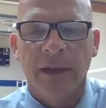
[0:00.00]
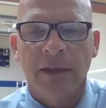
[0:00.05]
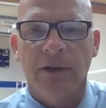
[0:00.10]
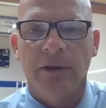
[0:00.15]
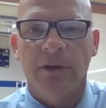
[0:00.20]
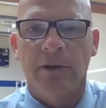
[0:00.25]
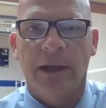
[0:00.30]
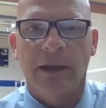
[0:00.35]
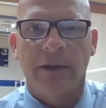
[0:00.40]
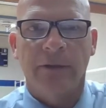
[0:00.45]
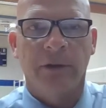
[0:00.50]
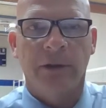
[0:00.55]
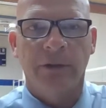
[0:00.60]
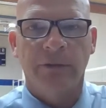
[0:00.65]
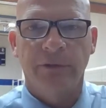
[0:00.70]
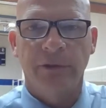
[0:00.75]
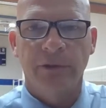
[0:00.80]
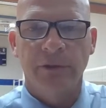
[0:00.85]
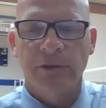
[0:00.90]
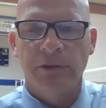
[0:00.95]
here at
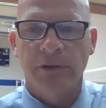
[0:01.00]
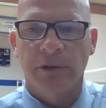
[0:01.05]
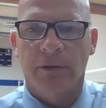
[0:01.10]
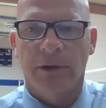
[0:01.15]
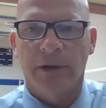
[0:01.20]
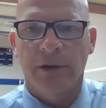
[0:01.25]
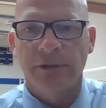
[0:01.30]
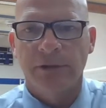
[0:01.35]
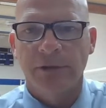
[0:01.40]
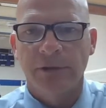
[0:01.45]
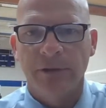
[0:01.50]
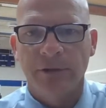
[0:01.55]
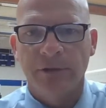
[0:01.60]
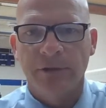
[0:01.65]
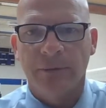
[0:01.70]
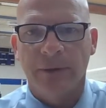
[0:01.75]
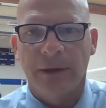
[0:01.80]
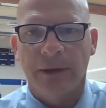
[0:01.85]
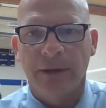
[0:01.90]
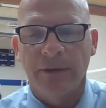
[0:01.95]
Crestview, so our
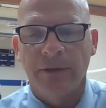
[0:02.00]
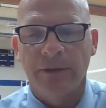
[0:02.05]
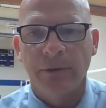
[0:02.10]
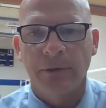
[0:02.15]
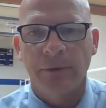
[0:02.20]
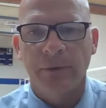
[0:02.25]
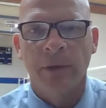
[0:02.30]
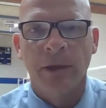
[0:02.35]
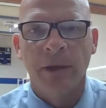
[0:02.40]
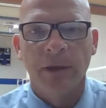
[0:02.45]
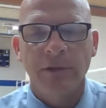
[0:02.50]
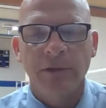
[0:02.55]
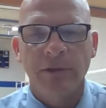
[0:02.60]
students are ready to